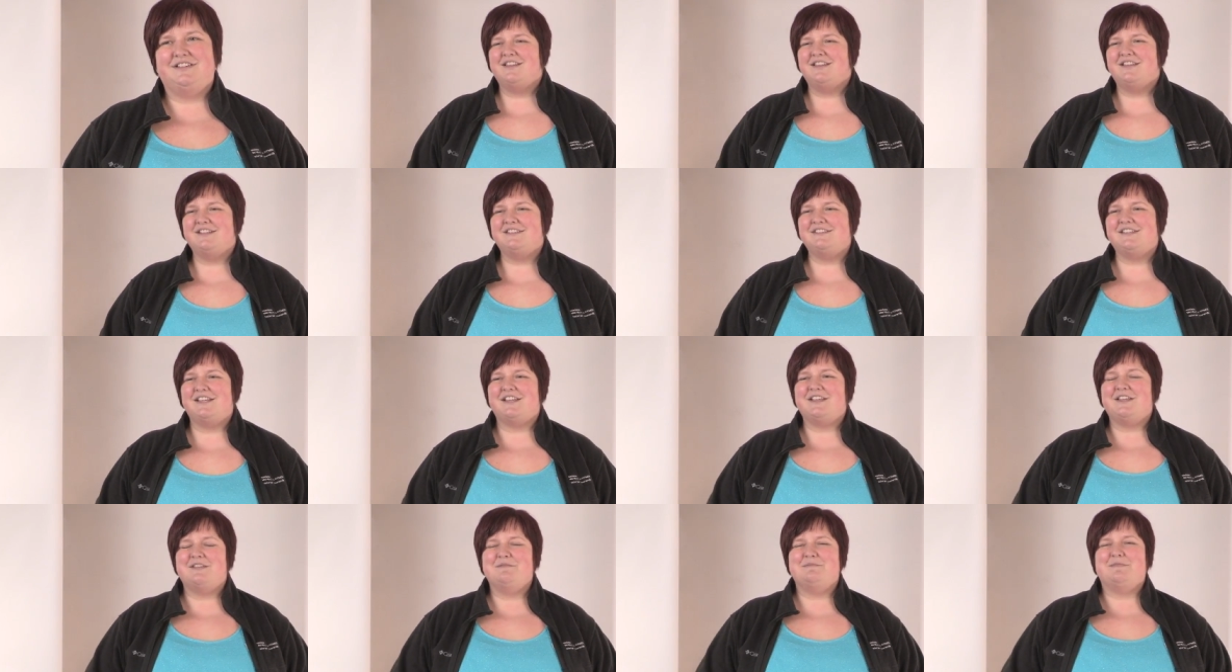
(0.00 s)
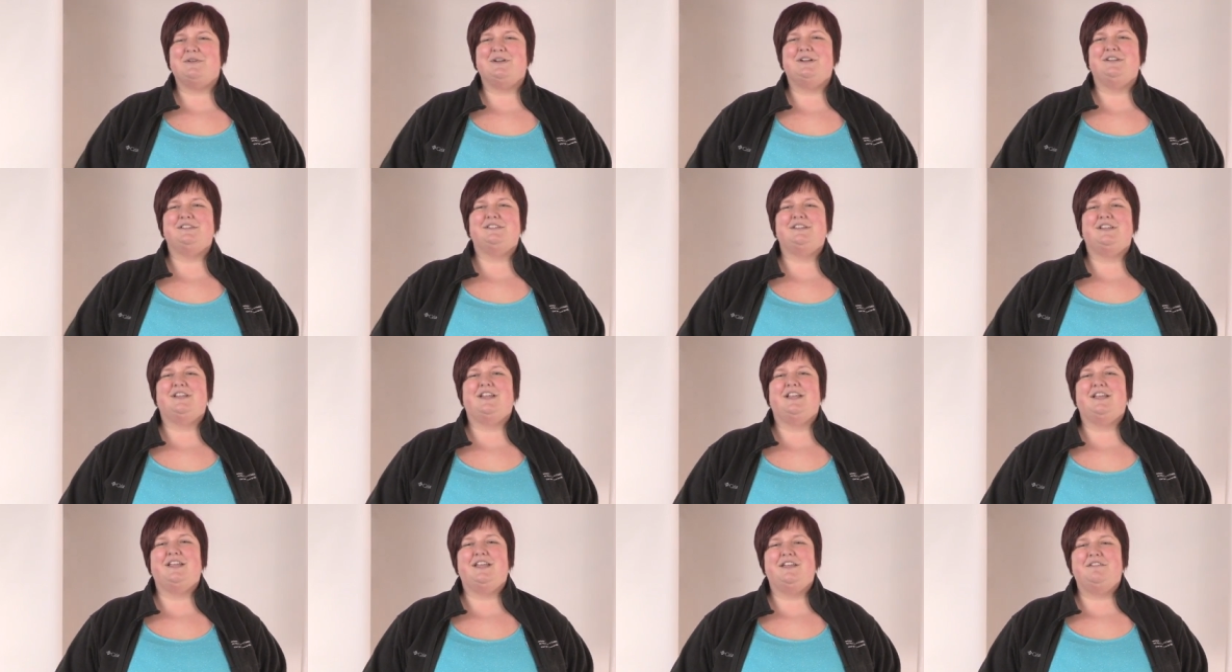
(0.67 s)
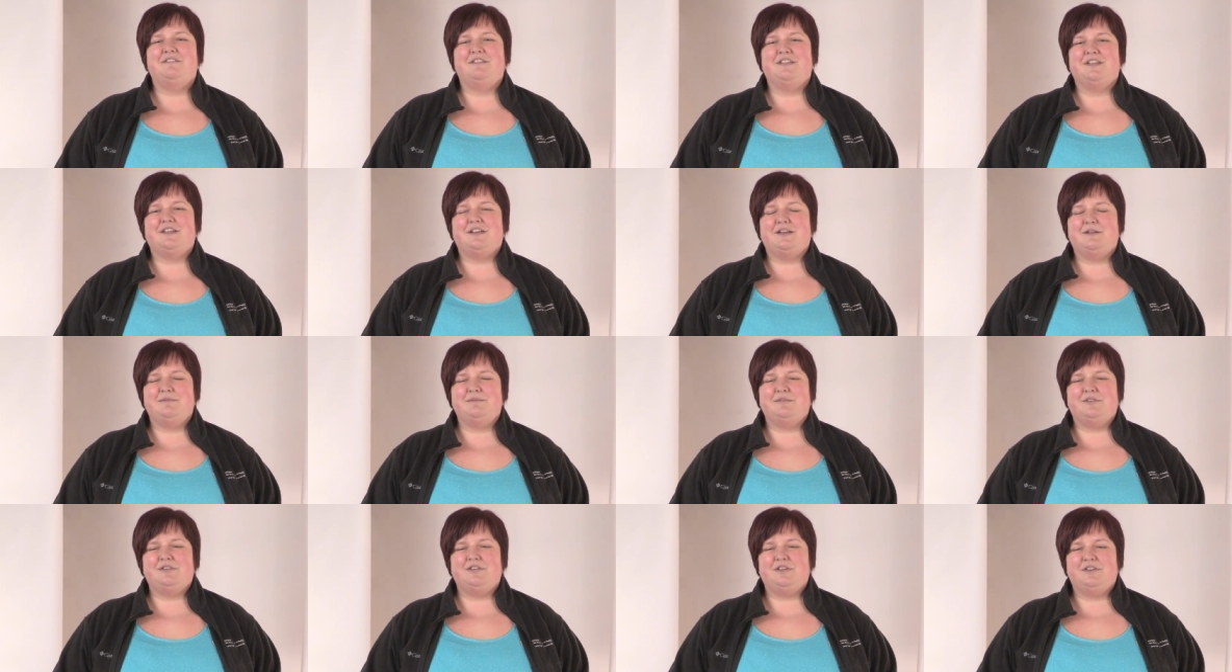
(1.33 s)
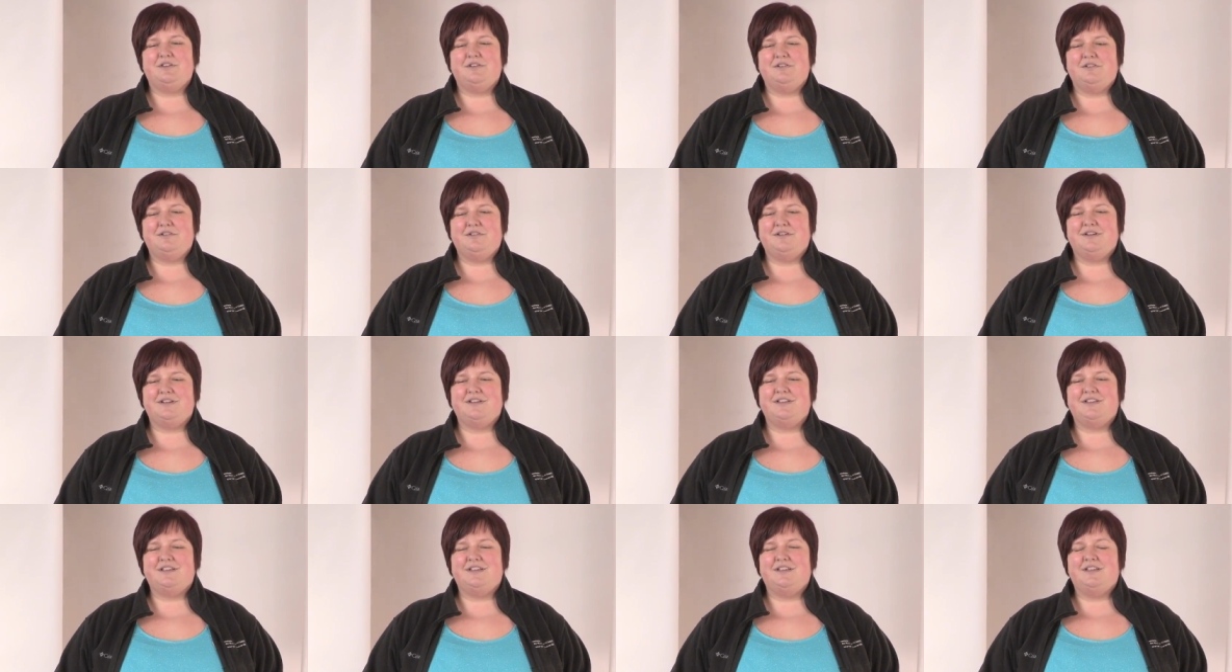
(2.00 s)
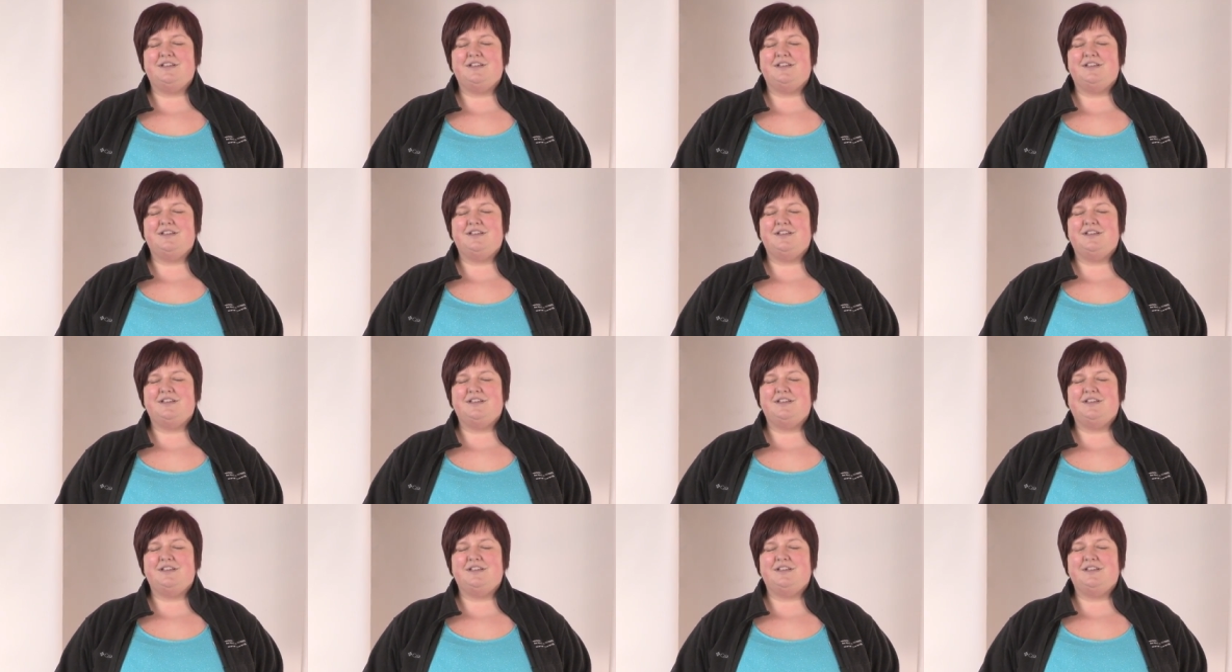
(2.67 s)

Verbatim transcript: The second person I gave the cup to,